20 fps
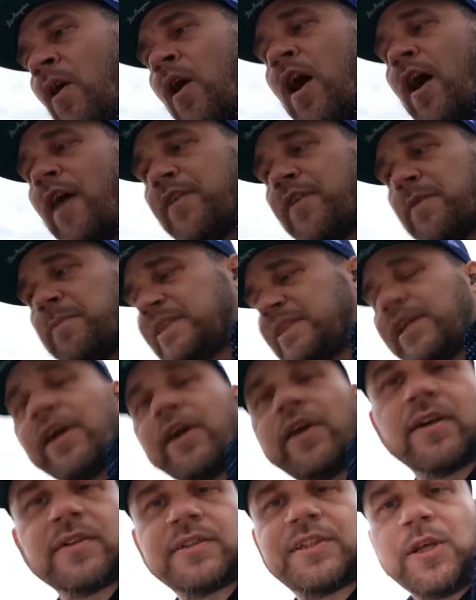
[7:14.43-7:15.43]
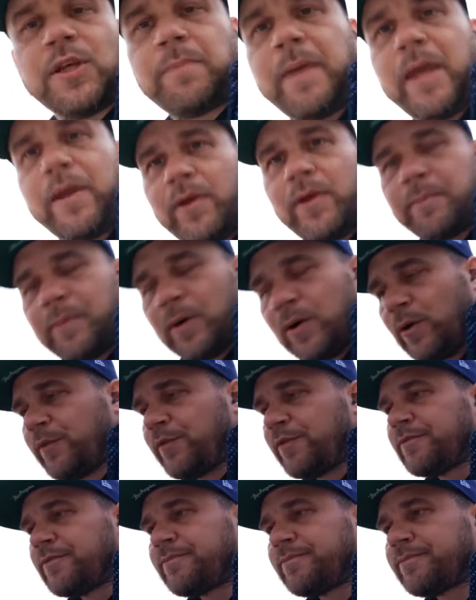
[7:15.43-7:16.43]
of the material to be
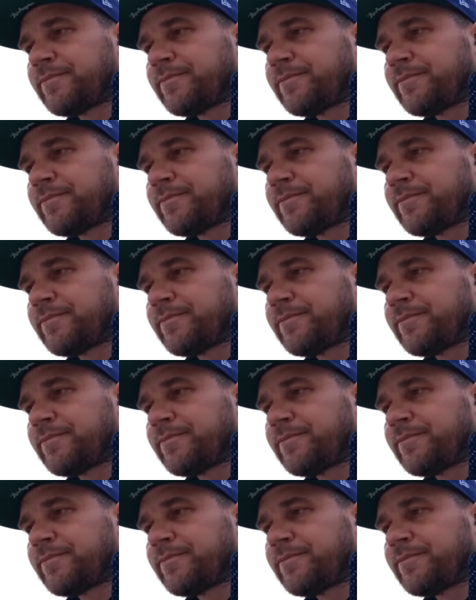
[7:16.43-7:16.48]
removed.